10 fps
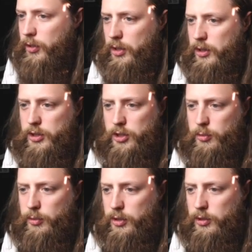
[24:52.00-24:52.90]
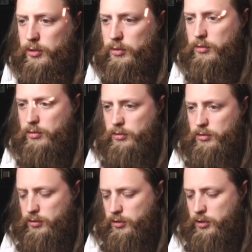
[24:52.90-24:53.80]
up. This is something you should
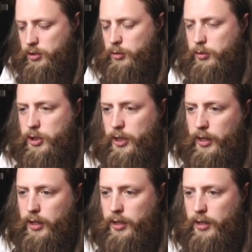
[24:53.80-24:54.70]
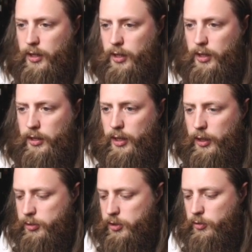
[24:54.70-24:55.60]
double check.
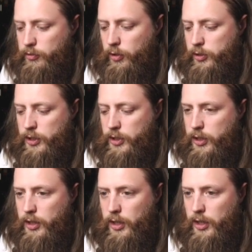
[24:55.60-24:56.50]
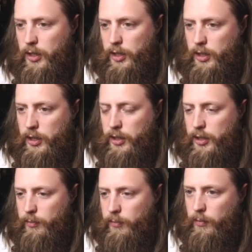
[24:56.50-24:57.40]
That episode 14,
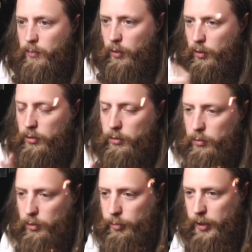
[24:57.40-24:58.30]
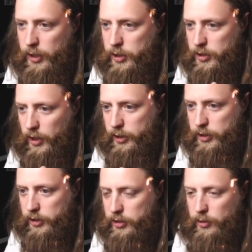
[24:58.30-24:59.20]
what pages will
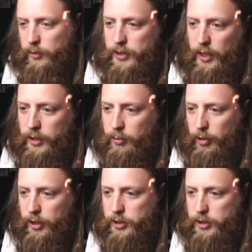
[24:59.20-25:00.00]
actually do is any